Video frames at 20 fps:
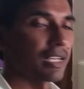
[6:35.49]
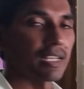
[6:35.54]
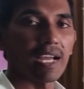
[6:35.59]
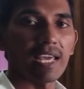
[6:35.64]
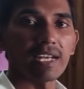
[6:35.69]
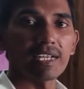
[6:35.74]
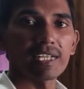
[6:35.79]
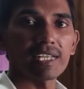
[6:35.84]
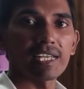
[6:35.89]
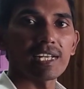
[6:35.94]

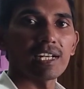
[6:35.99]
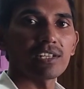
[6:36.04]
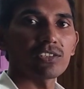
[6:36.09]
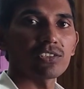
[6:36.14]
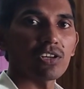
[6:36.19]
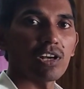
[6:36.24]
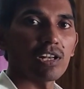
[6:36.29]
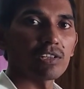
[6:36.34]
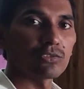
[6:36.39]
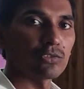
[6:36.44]
Kinetic
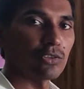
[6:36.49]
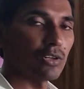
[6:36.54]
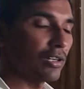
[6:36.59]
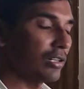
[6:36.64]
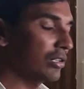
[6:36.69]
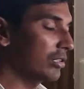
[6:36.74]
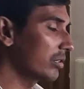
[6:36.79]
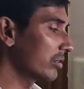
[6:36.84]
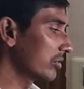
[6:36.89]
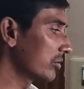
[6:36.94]
energy
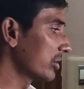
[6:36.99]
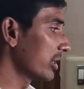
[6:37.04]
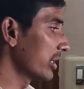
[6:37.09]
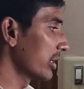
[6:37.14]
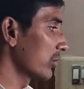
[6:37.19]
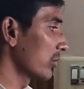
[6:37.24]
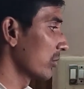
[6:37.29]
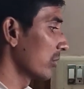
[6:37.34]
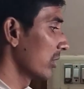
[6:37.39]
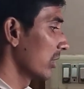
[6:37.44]
also
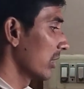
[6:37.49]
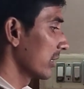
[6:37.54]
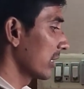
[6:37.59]
0.